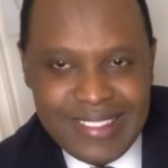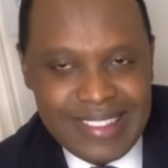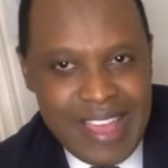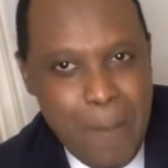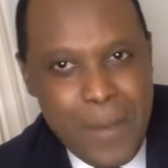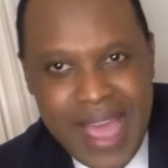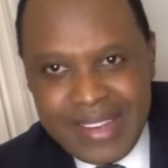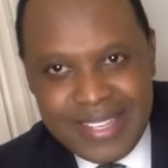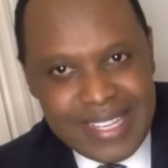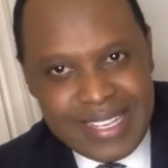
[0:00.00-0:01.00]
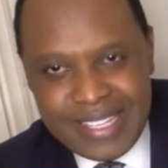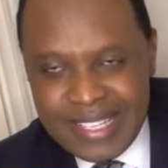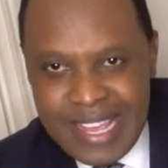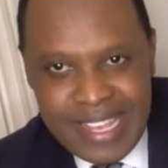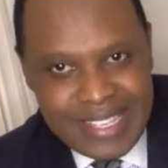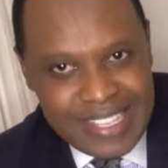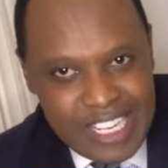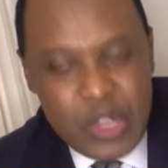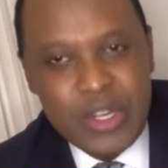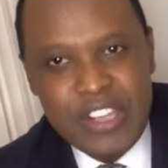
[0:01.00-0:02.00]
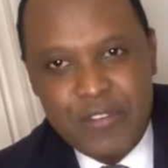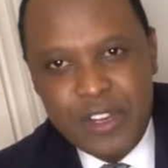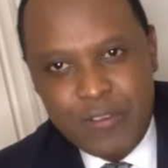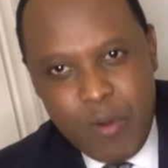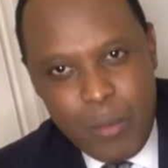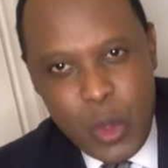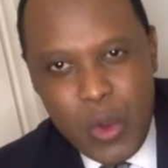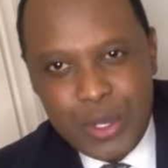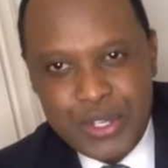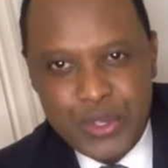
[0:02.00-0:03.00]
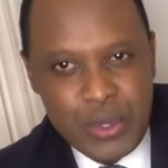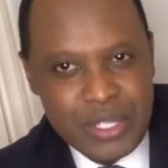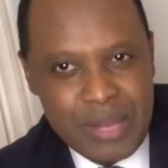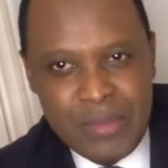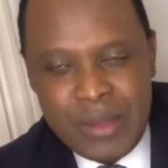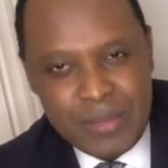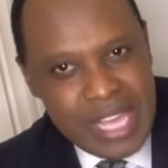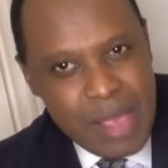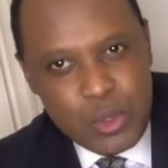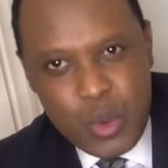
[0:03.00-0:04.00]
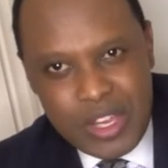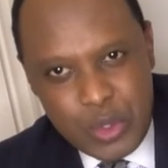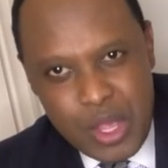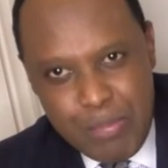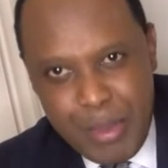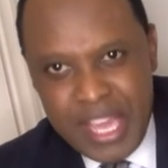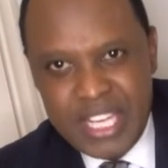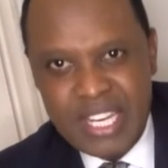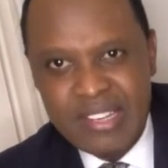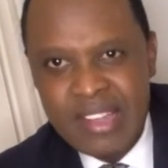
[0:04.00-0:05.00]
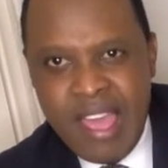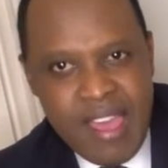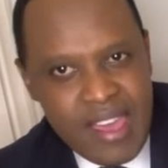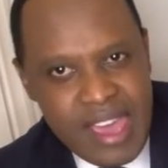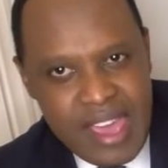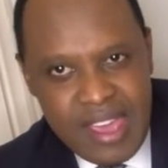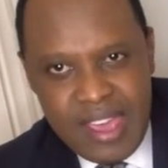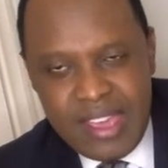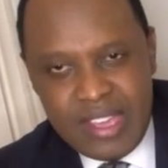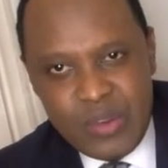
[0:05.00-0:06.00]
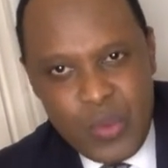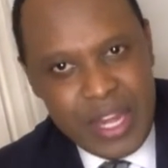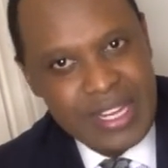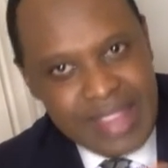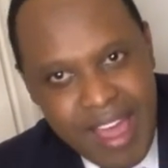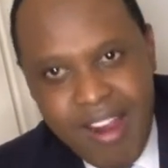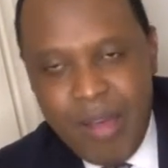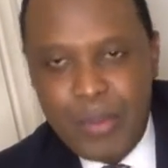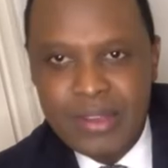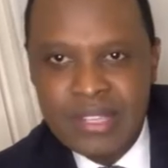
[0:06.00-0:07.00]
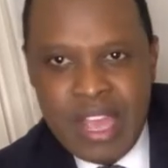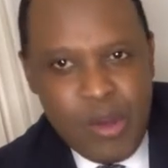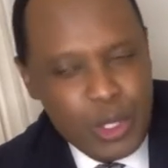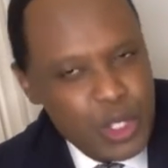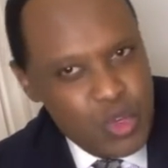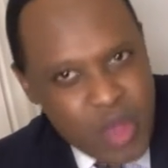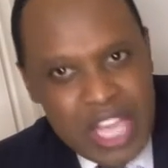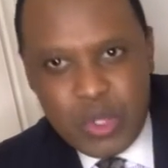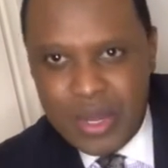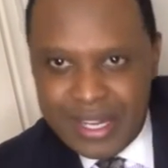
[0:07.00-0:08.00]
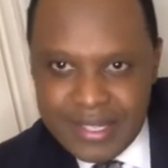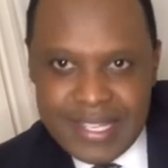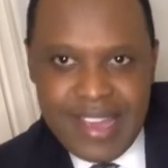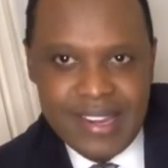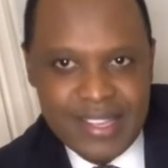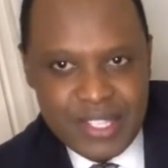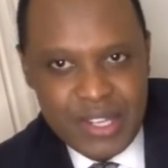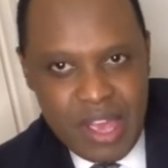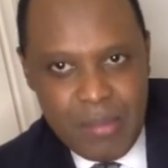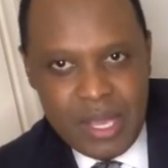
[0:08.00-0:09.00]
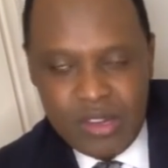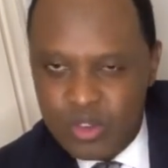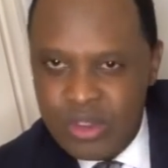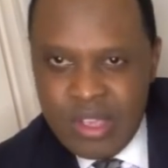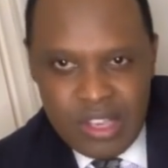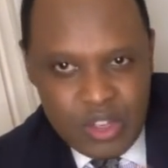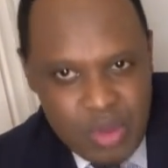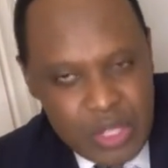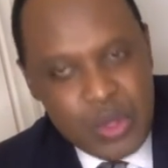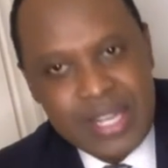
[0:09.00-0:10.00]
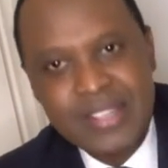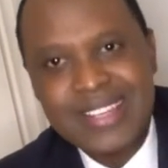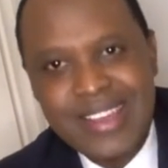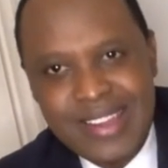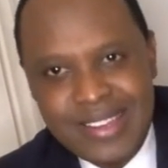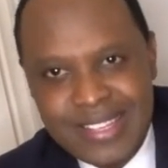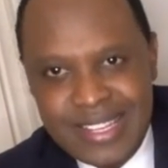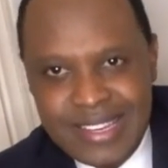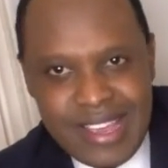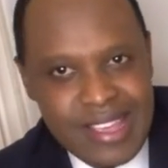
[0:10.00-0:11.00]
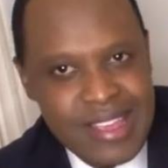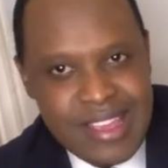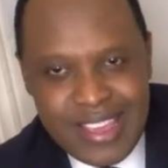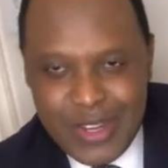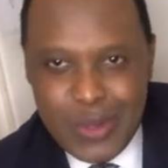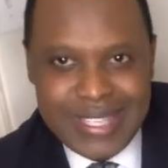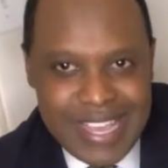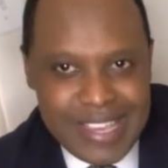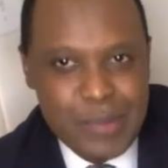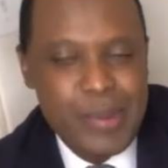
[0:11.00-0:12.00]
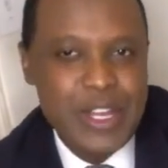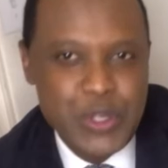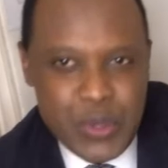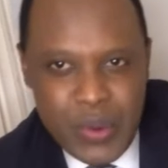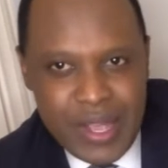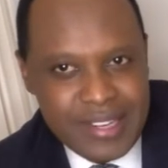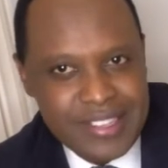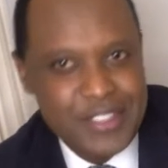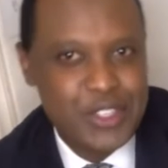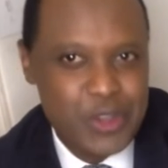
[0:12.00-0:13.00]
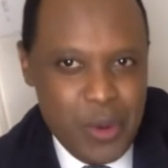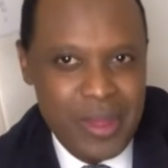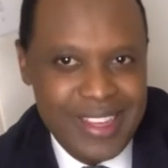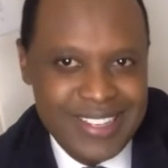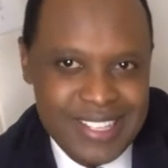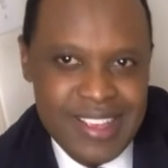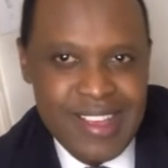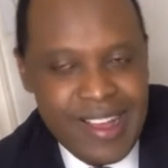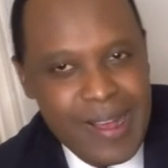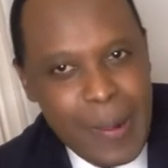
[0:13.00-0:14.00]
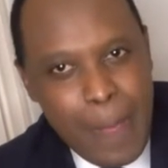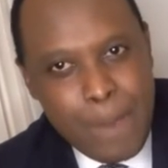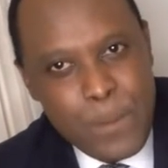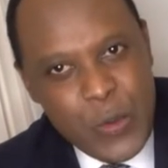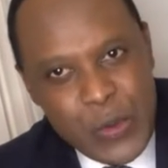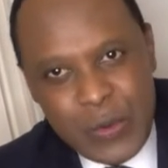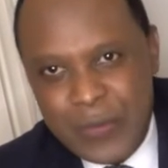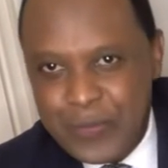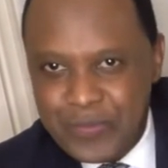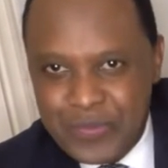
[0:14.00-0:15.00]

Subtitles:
their mindset is a little different from yours. So sometimes we're so impatient, and when that happens, also try to understand us, you know what I mean? Try to understand us, and don't take it personal, and just know that you know,